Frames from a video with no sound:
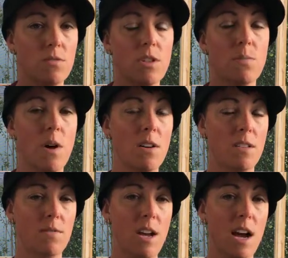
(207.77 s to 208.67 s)

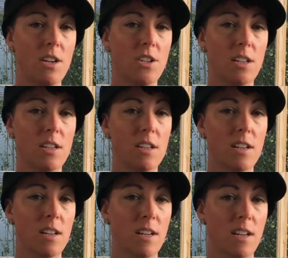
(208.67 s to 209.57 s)
response and reaction.
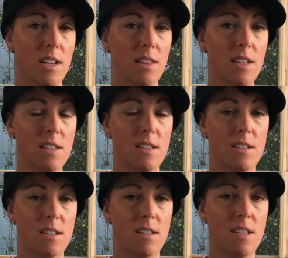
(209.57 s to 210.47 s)
And this
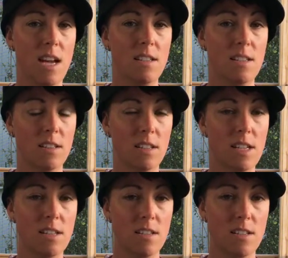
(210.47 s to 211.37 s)
tends to
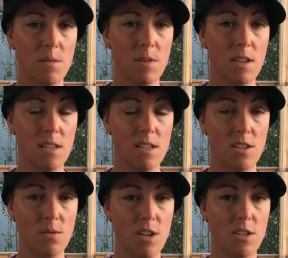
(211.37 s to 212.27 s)
lead to some of these
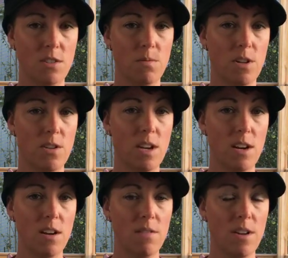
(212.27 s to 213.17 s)
situations where you
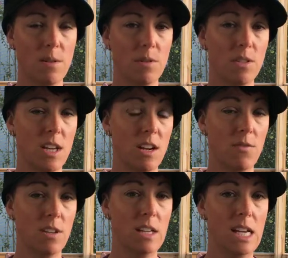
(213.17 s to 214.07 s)
hear of animals
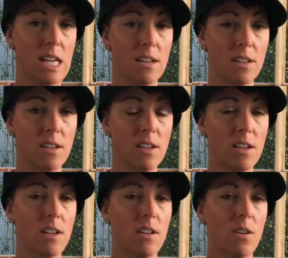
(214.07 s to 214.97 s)
getting really ill
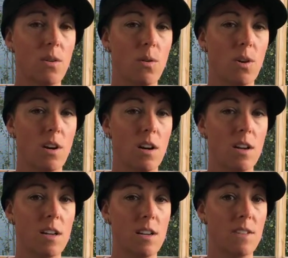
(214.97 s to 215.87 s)

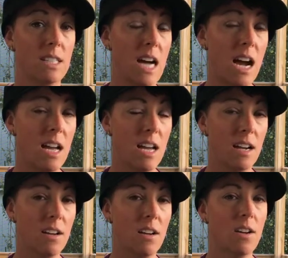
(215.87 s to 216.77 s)
or even
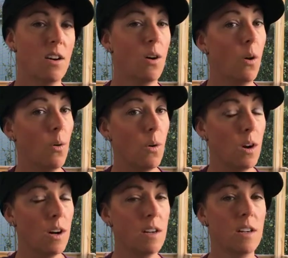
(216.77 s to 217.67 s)
dying,
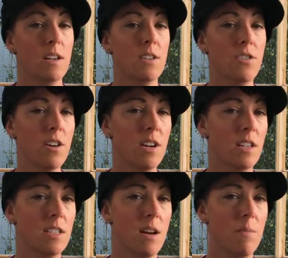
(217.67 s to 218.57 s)
or
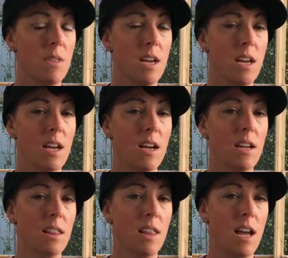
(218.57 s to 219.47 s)
triggering
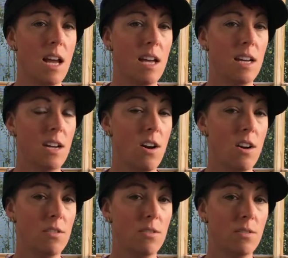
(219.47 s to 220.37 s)
something like an
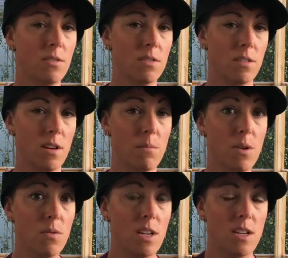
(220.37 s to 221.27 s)

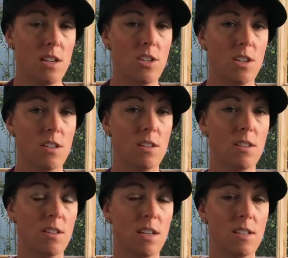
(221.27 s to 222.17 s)
autoimmune condition.
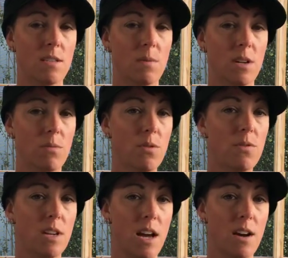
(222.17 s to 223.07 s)
It's being
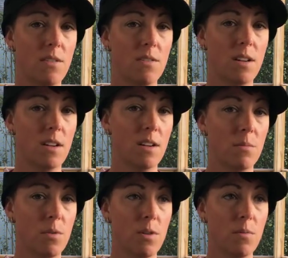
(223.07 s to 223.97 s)
proven now
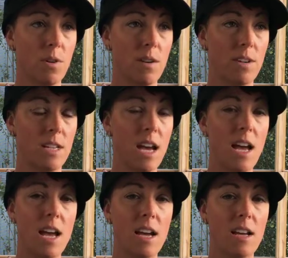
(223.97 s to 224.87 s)
more and more every
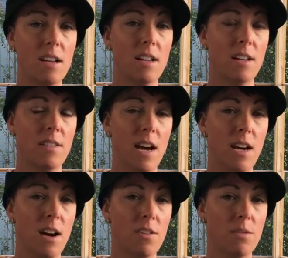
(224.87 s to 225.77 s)
day
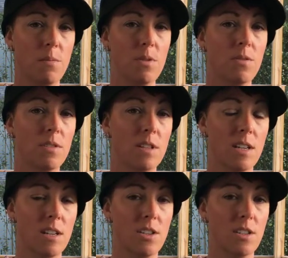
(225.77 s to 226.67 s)
that autoimmune
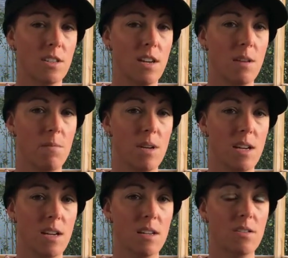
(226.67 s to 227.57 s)
conditions can
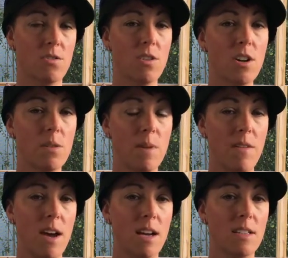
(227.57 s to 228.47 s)
be triggered
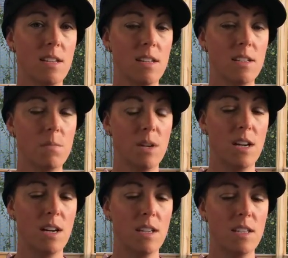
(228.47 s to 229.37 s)
by vaccines
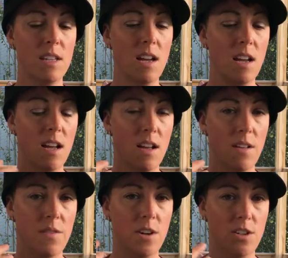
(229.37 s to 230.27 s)
because
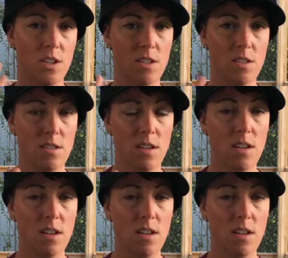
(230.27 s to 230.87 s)
they're just